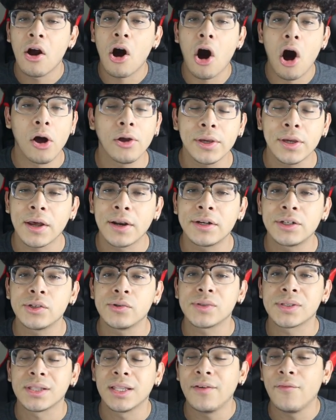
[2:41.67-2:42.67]
All you gotta do
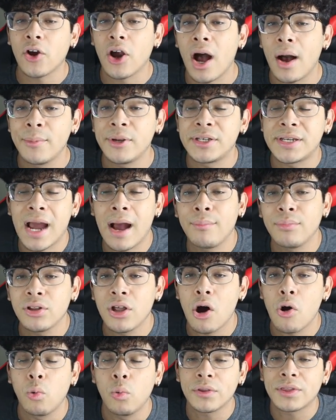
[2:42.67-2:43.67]
is leave a comment down
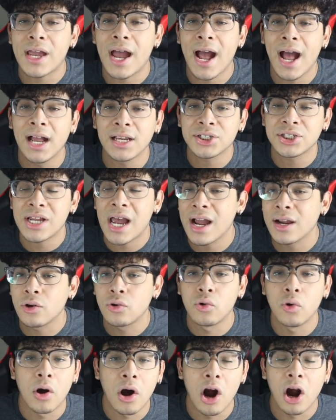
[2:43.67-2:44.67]
below with the hashtag
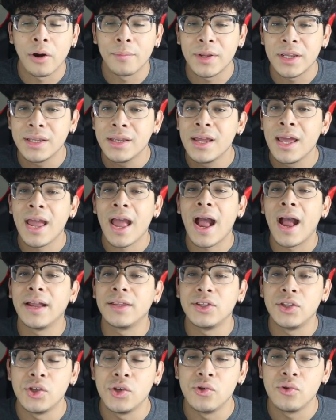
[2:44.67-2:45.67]
Ghoul Army
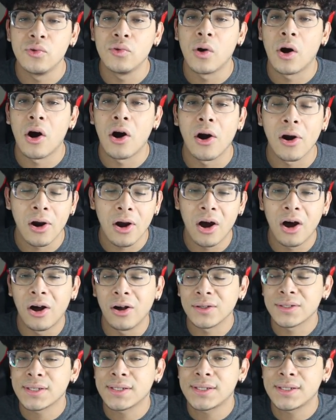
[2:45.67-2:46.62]
and you are all